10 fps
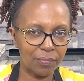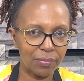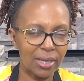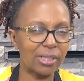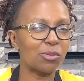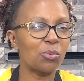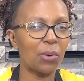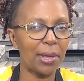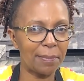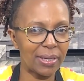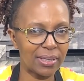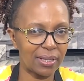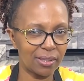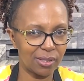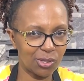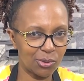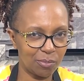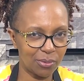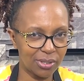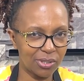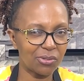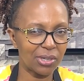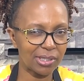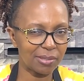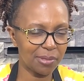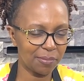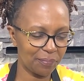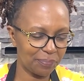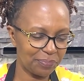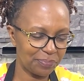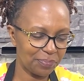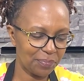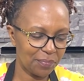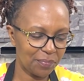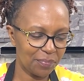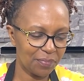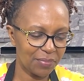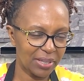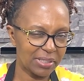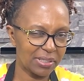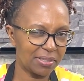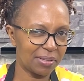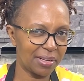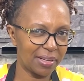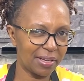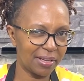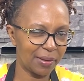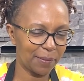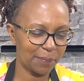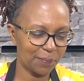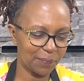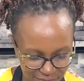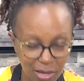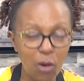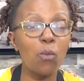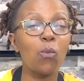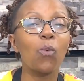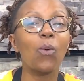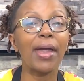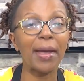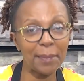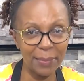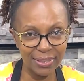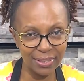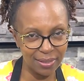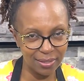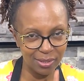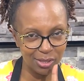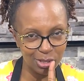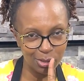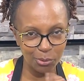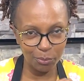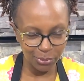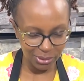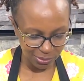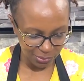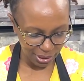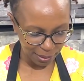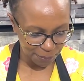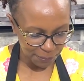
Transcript: it's way better than store-bought, trust me. Siwezi wadanganya. Way better than store-bought, okay?